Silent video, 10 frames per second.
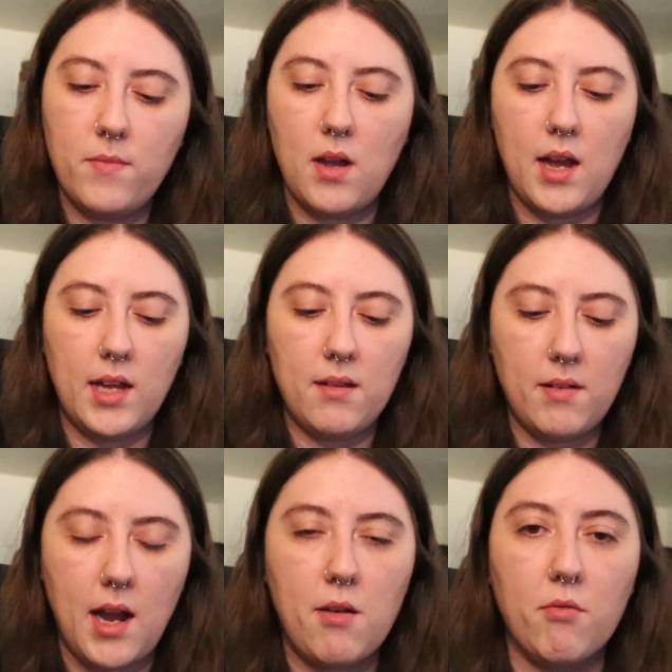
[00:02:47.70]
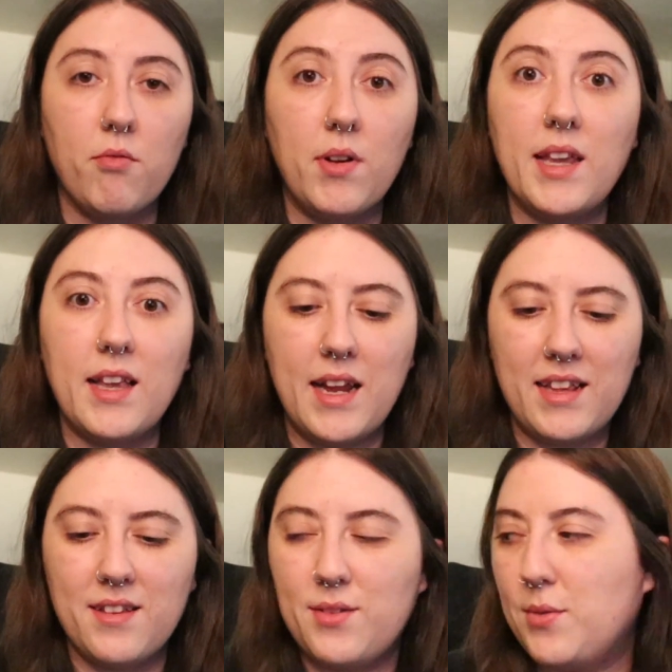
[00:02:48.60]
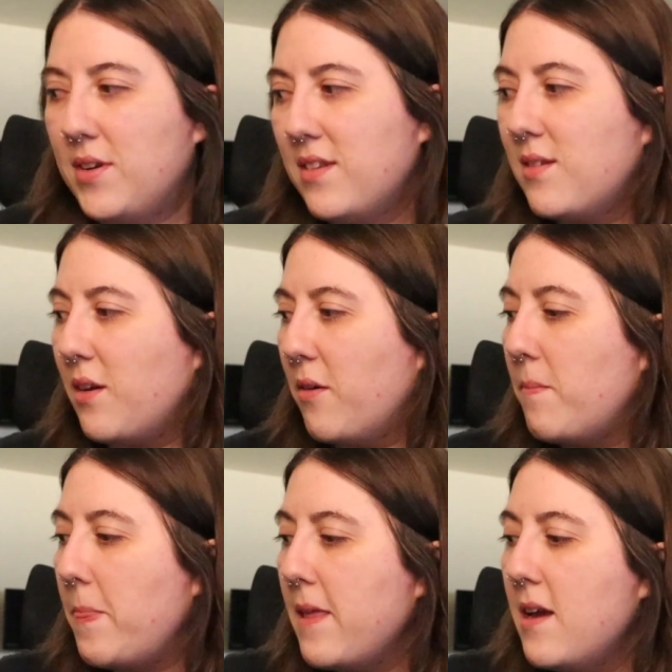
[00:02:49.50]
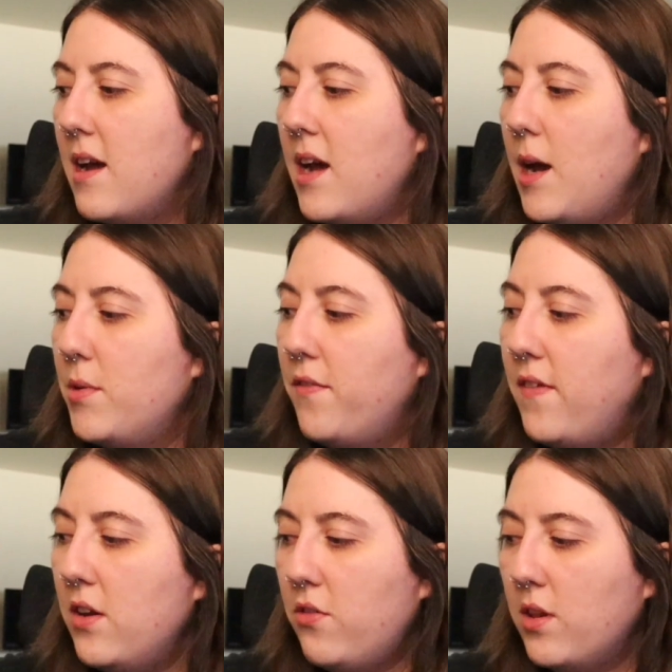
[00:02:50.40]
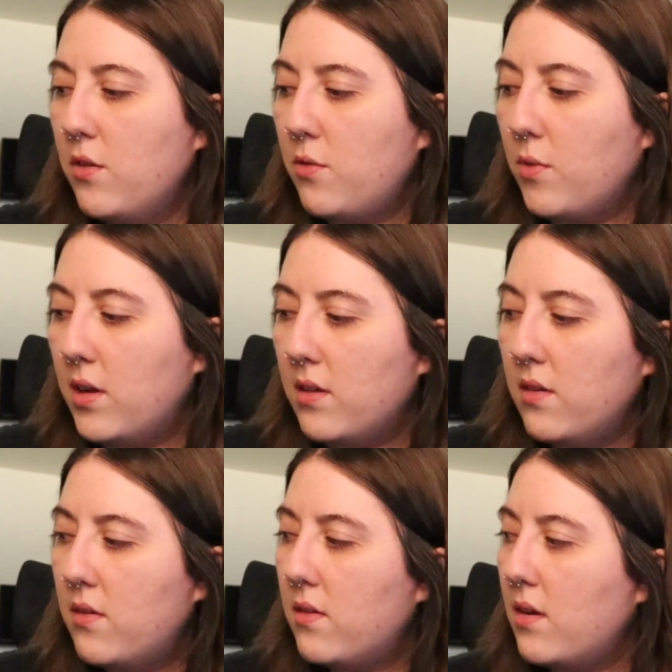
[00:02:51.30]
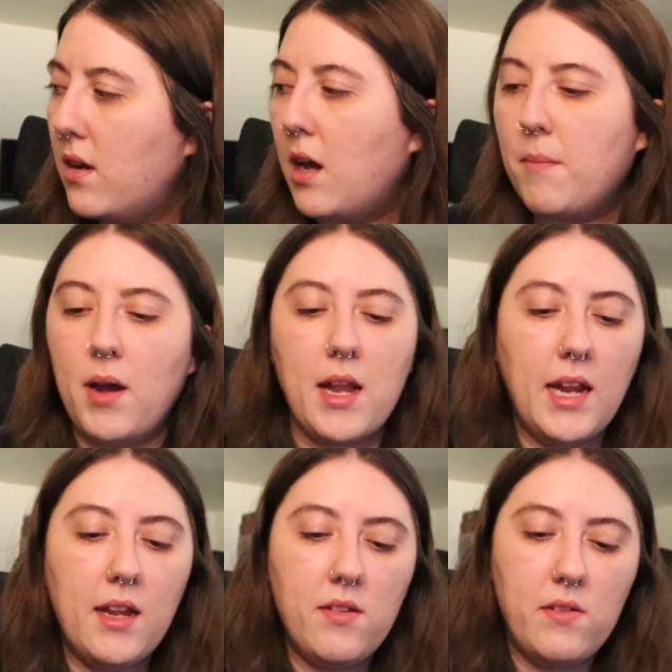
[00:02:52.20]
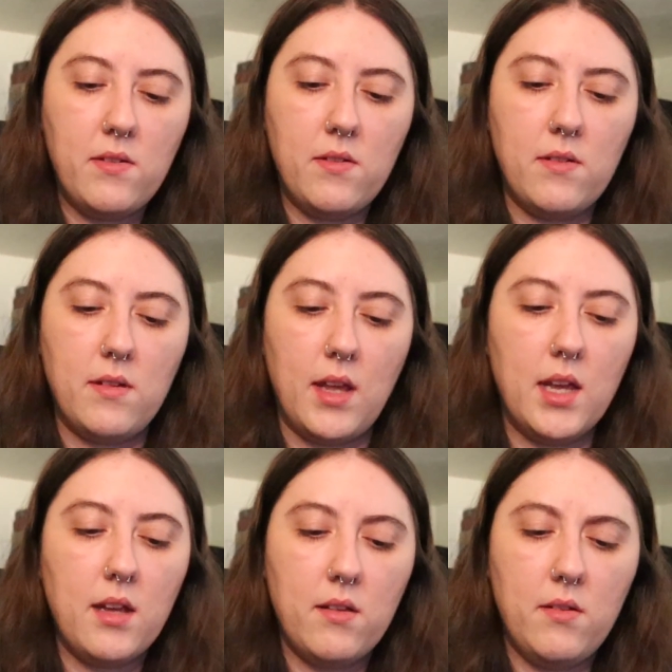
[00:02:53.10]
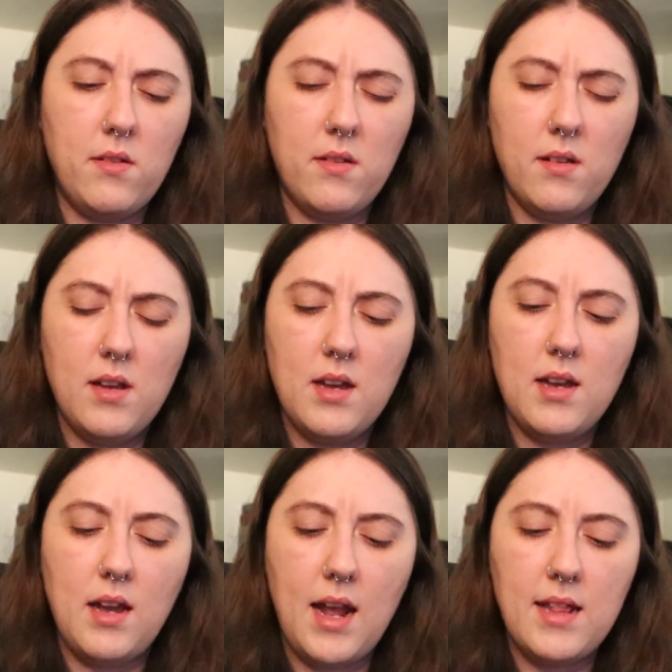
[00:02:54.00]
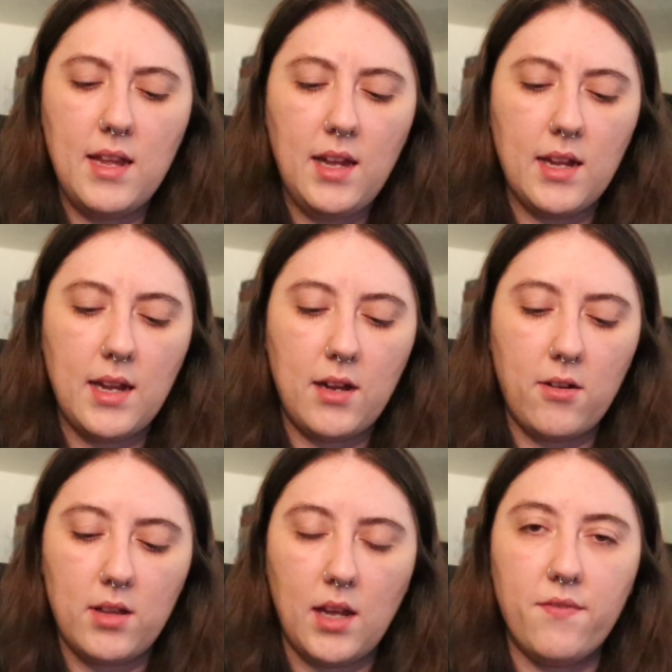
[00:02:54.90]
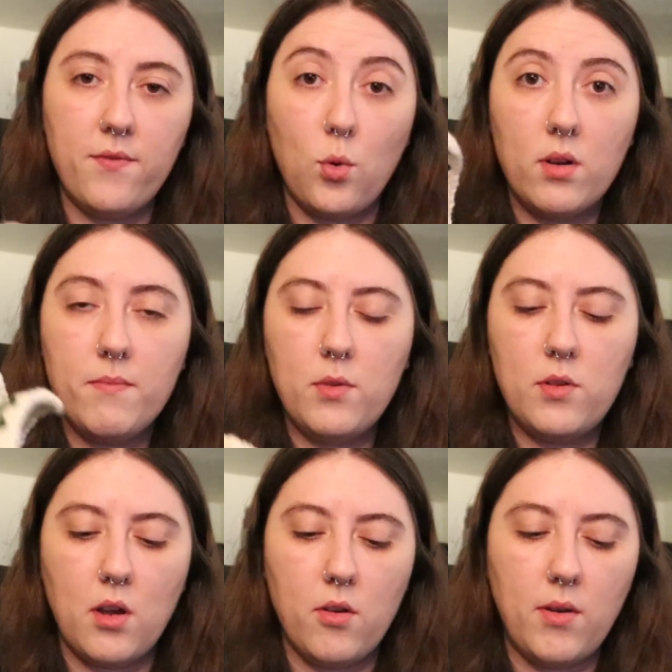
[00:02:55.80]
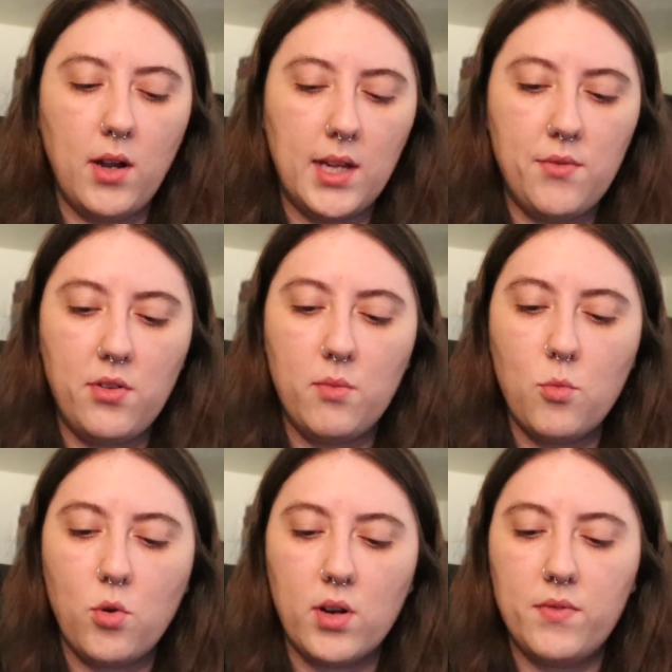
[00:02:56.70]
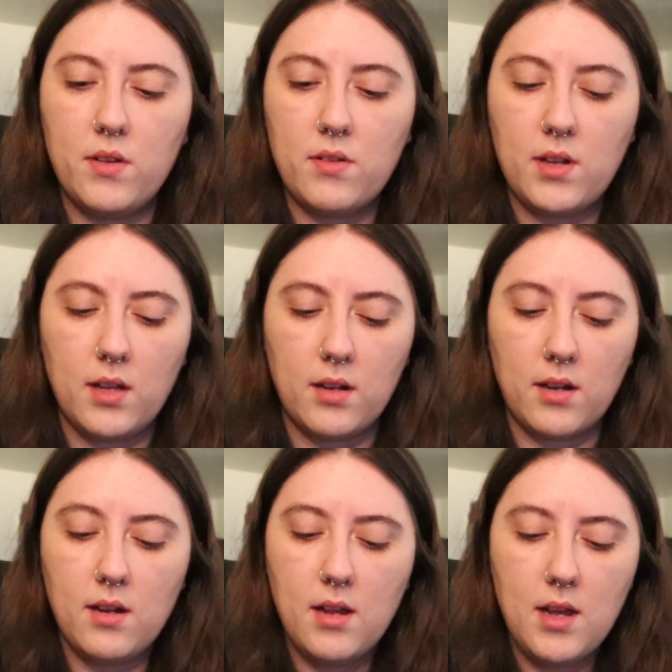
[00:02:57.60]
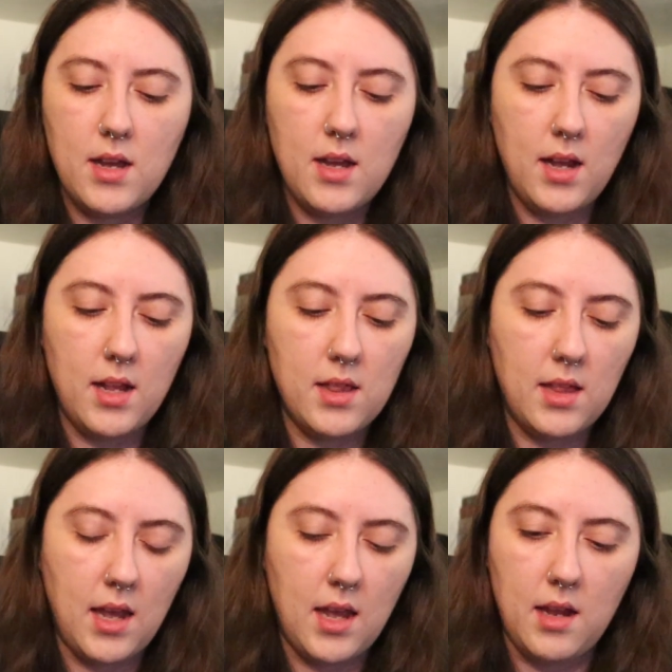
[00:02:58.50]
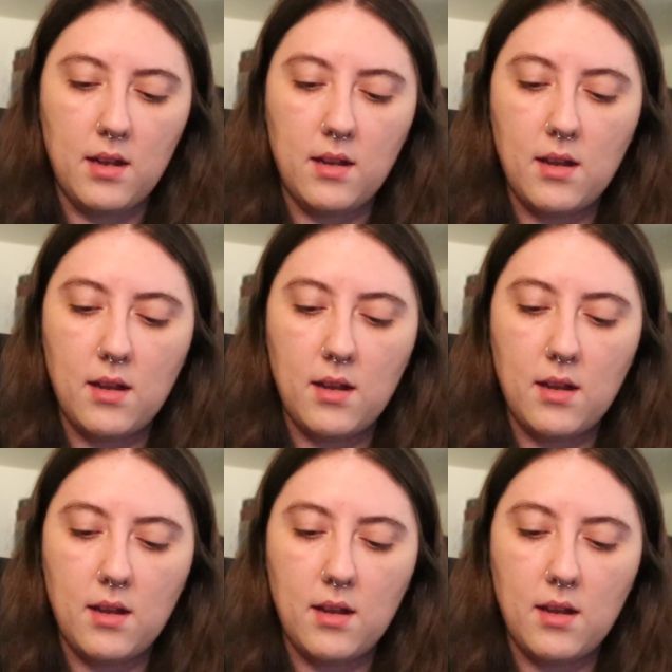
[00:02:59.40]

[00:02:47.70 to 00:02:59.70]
I really like this one. So I'm gonna finish those ones. I need 6, I think, and I currently have 4. So I only have 2 more of this color. And then